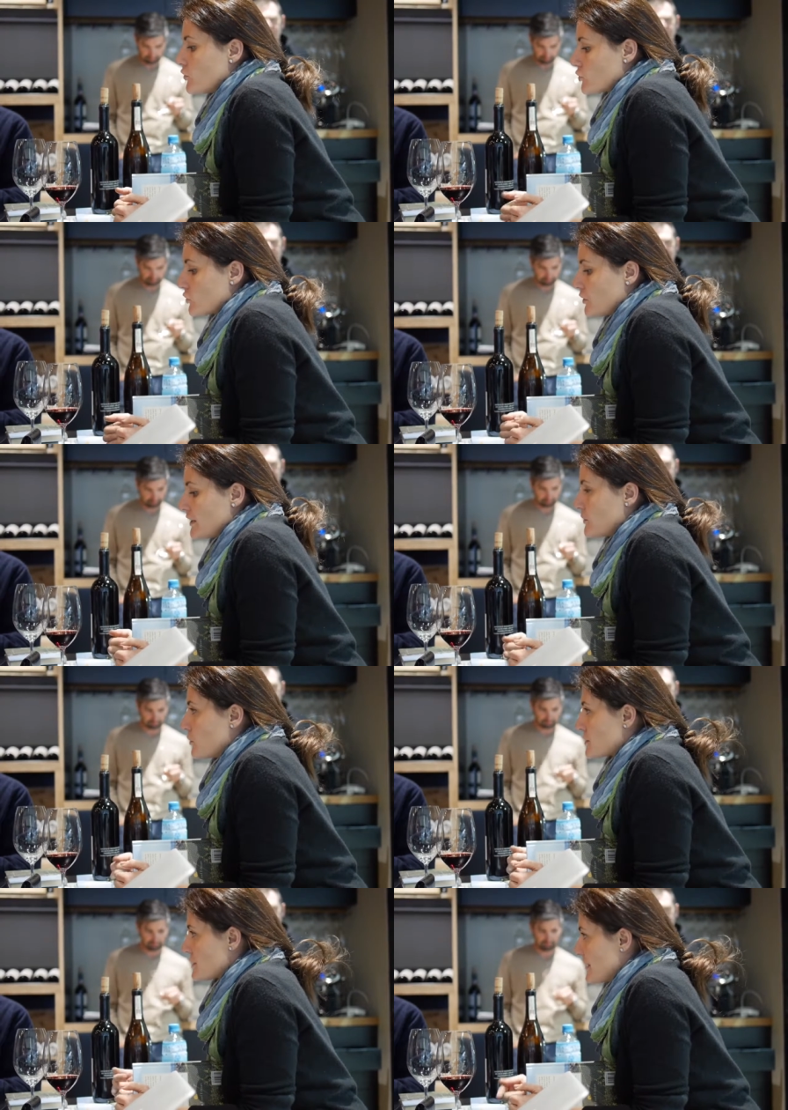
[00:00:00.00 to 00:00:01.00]
not only
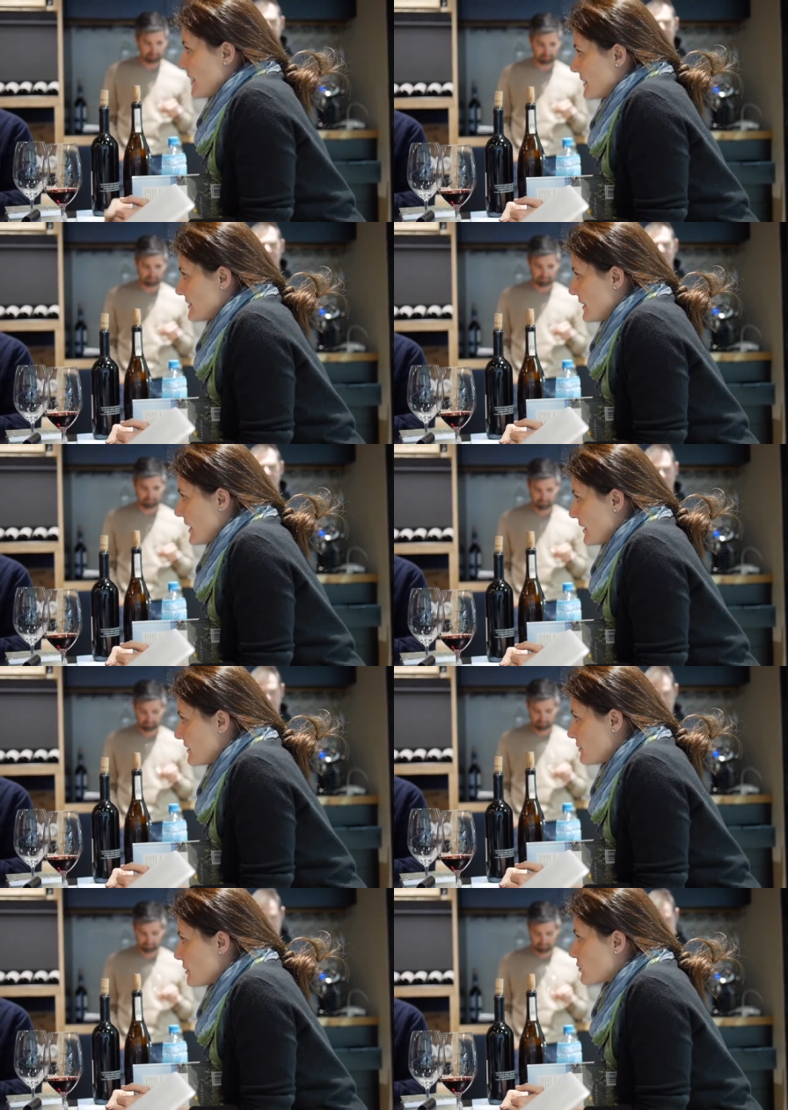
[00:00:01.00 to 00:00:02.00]
was selecting
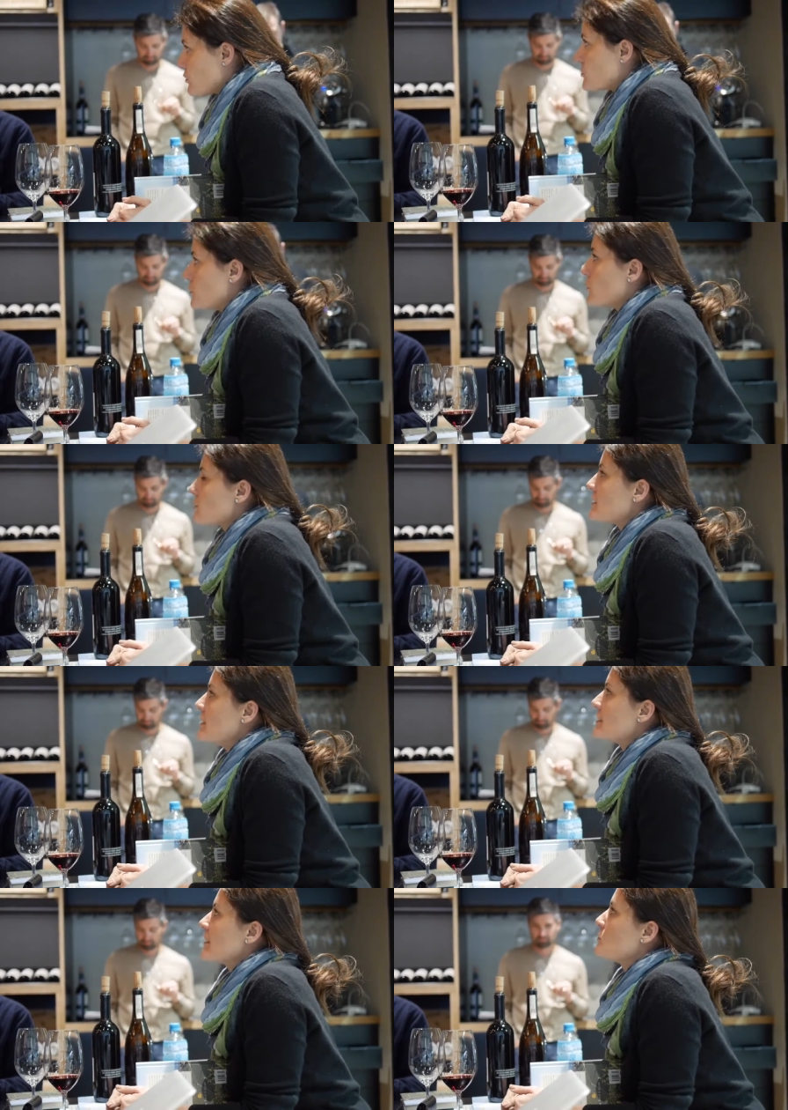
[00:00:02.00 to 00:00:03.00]
land but also he was he
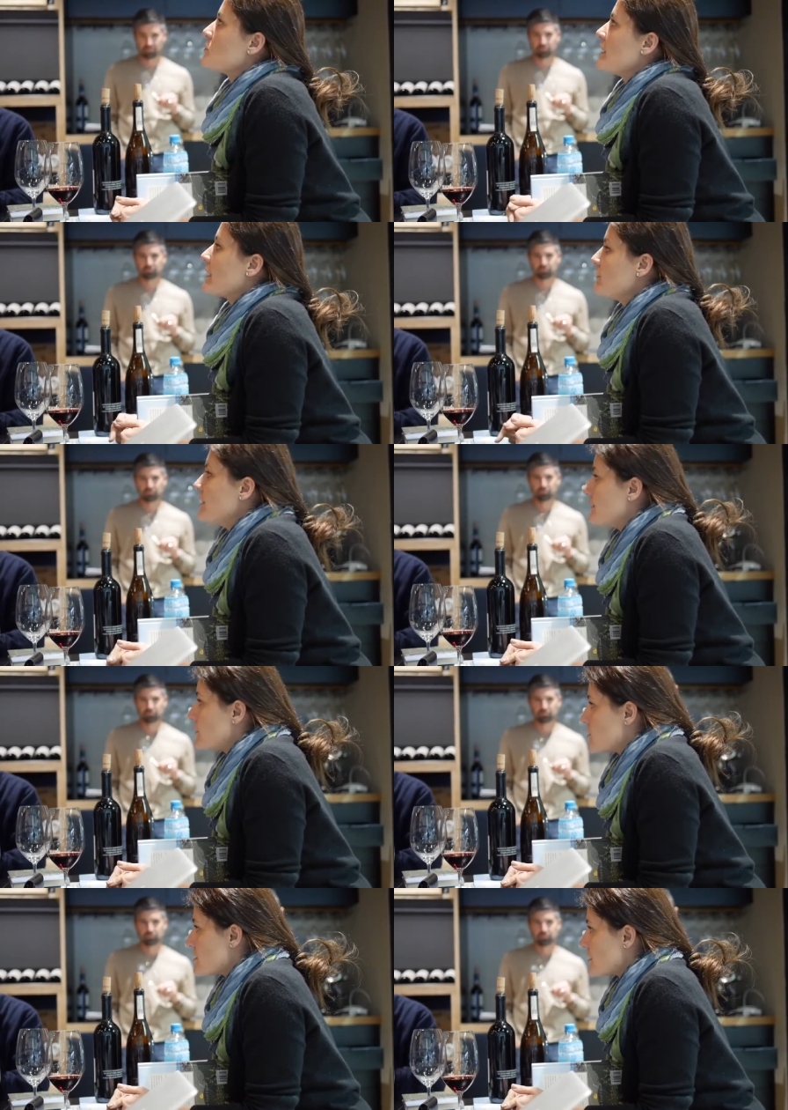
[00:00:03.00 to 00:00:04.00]
decided to select
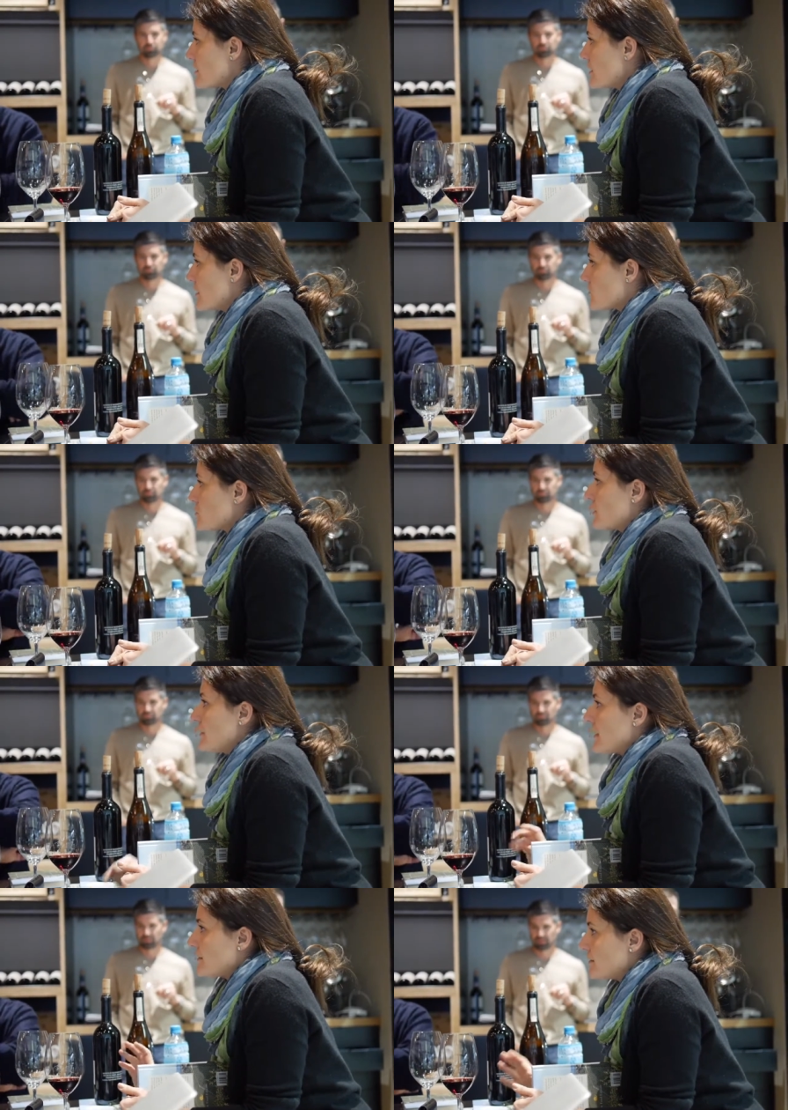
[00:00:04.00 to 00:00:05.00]
vintages so he had